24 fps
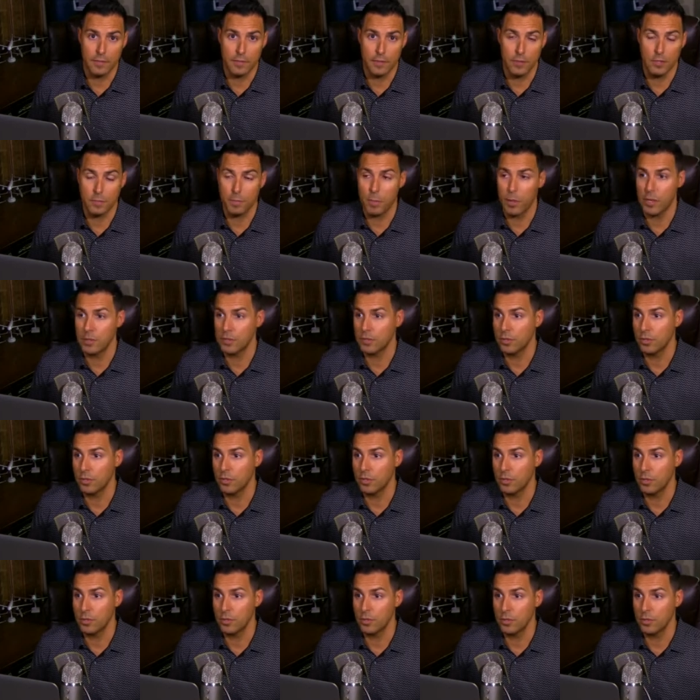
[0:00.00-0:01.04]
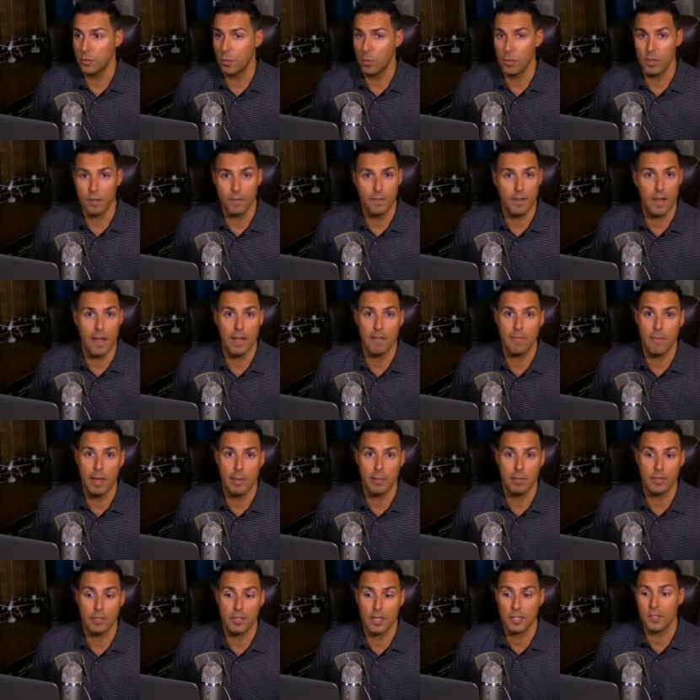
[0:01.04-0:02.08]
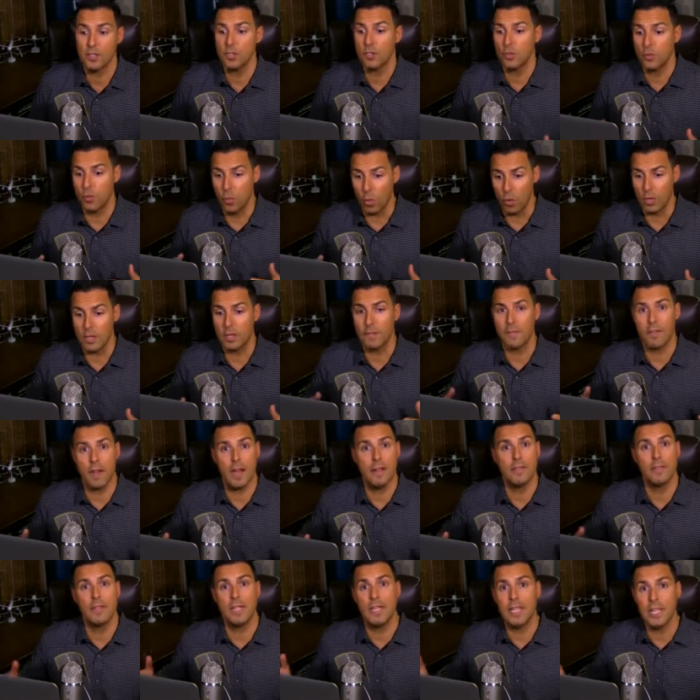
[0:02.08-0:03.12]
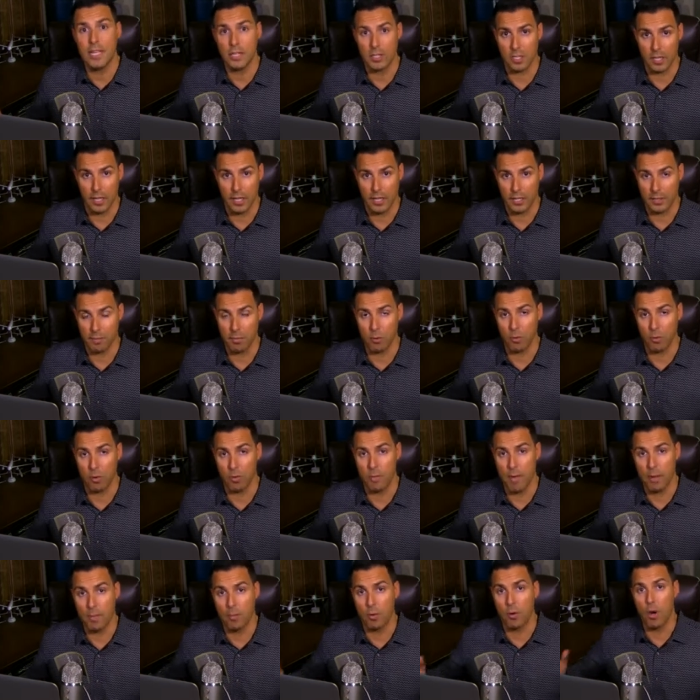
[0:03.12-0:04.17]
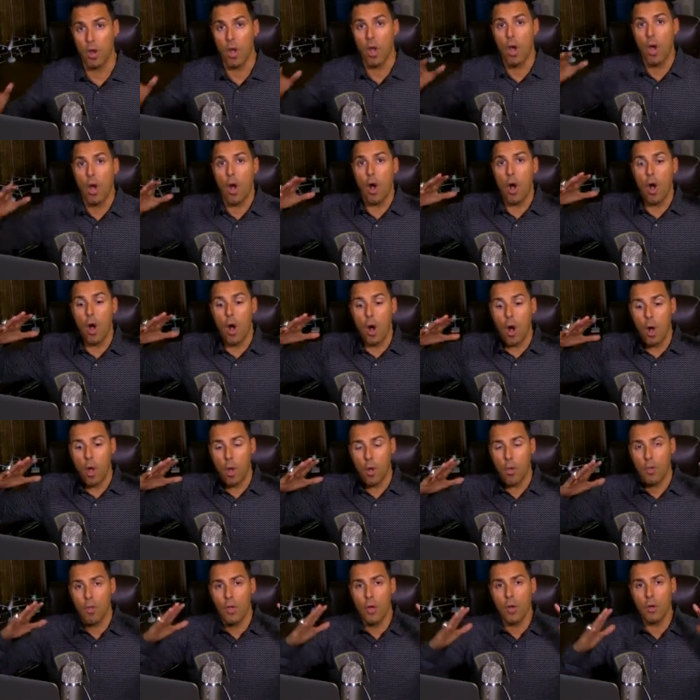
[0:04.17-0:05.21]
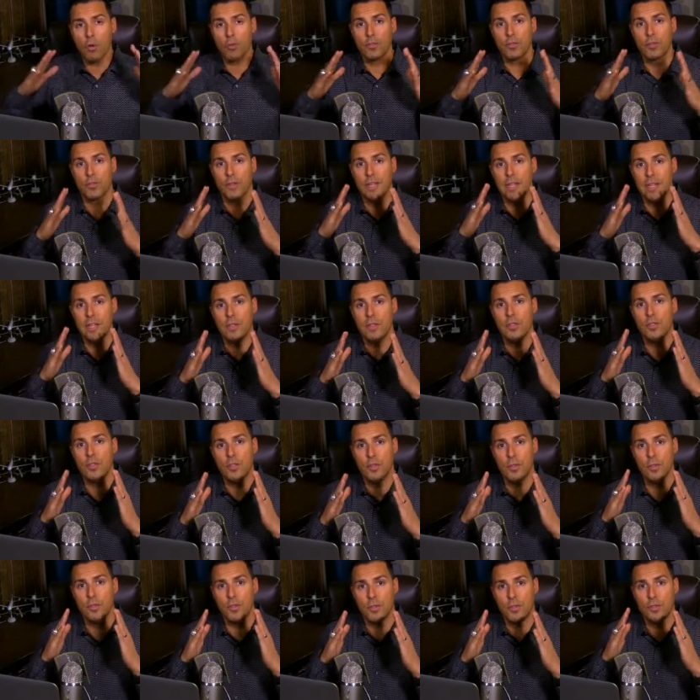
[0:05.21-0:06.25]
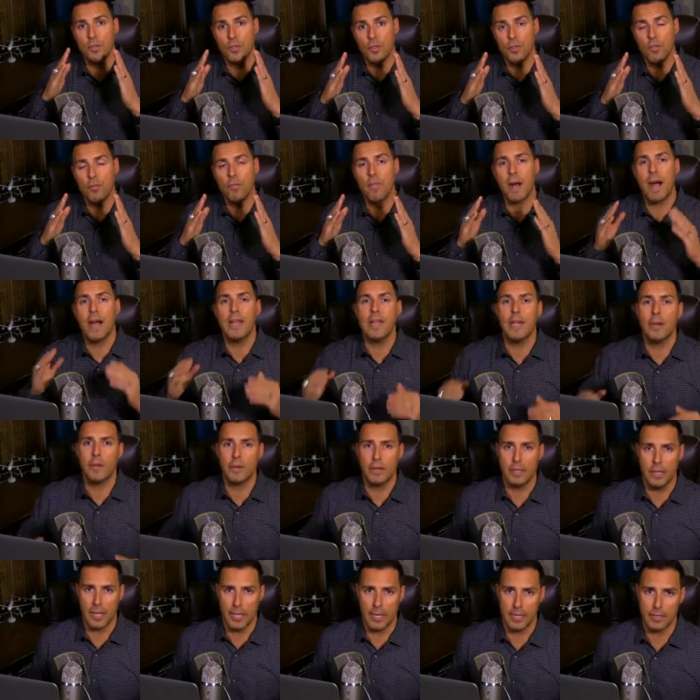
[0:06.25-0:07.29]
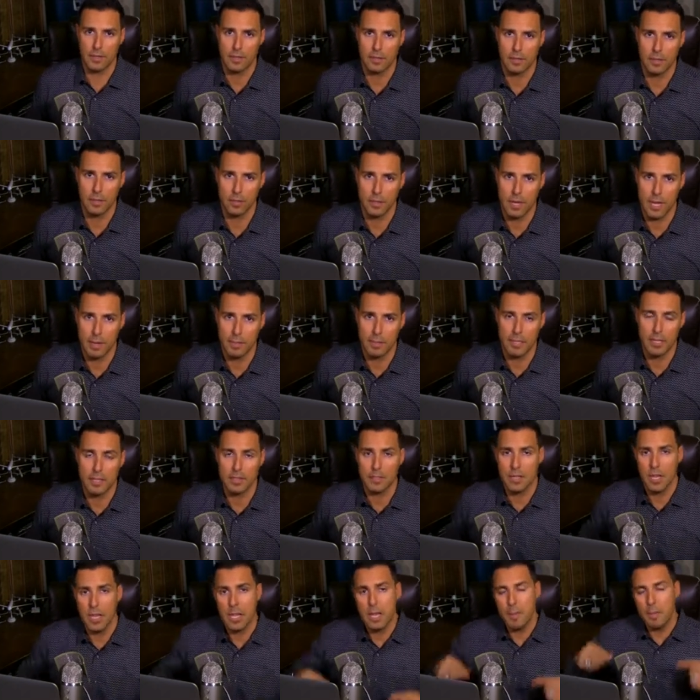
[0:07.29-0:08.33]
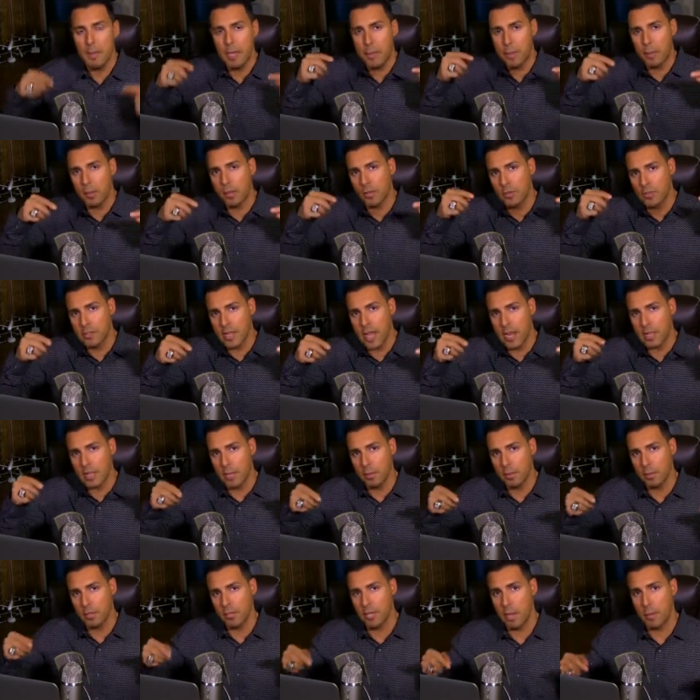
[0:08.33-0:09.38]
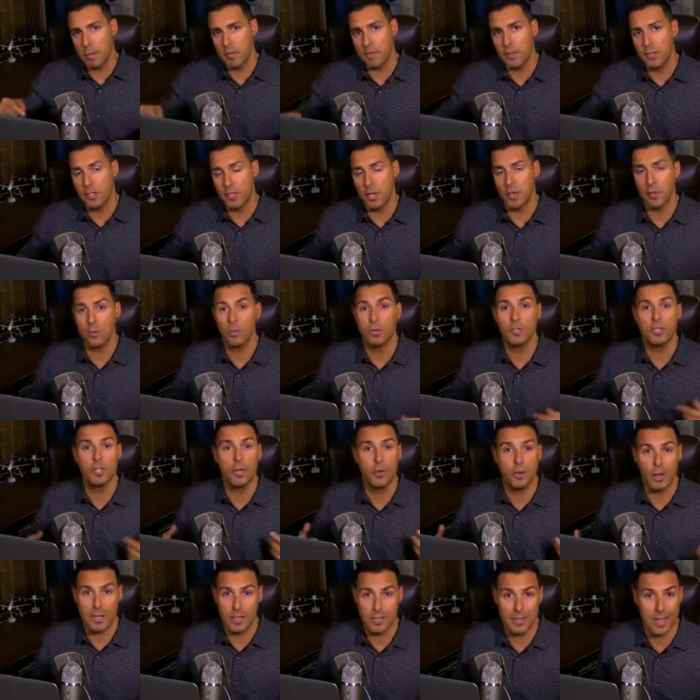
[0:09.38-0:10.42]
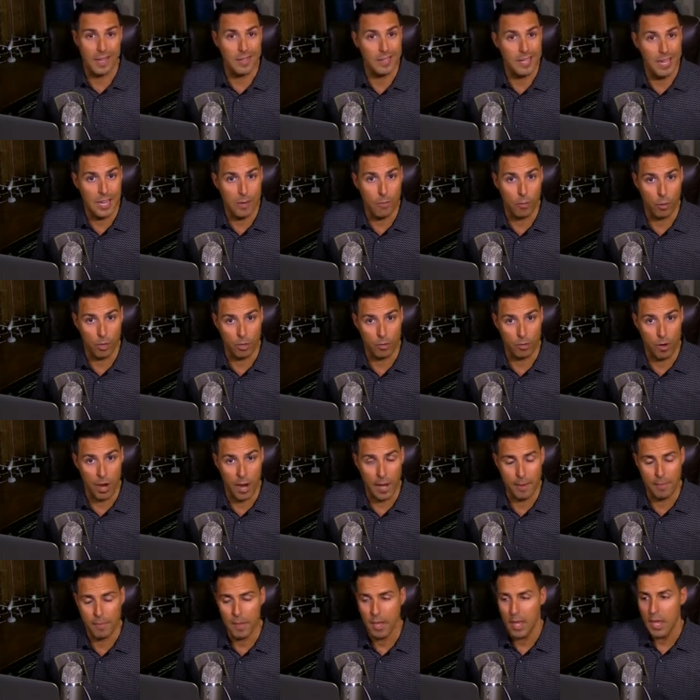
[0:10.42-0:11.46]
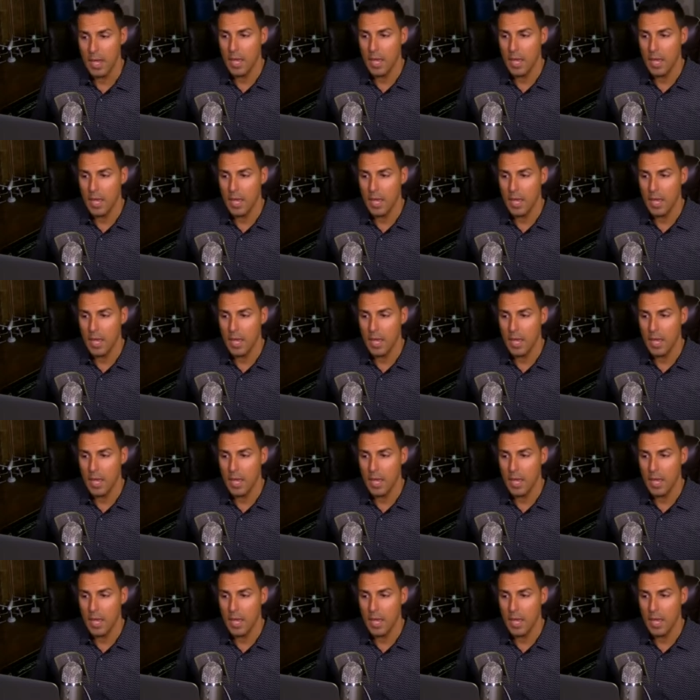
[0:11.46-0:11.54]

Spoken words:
If you sponsor 25 members, that's 25 lineage legs. But remember, all those are into the 2 binary legs, okay? Because people are stacked up on top of each other, which creates that teamwork, right?